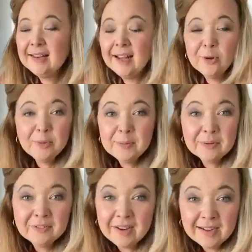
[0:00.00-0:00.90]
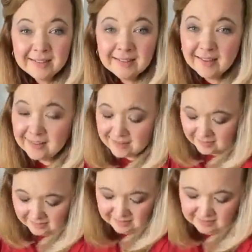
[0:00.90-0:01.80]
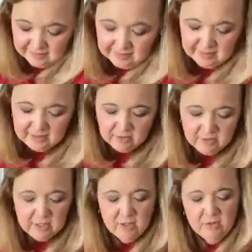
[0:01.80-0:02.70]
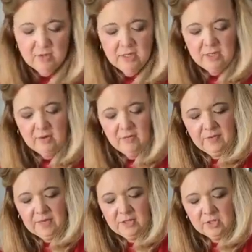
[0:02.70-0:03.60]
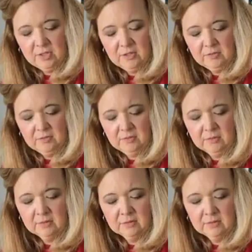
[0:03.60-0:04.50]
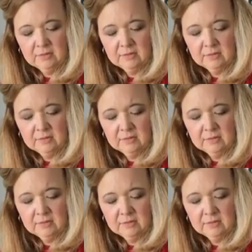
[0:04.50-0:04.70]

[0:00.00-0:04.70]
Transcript: And I'll be providing that so that you can go find your own.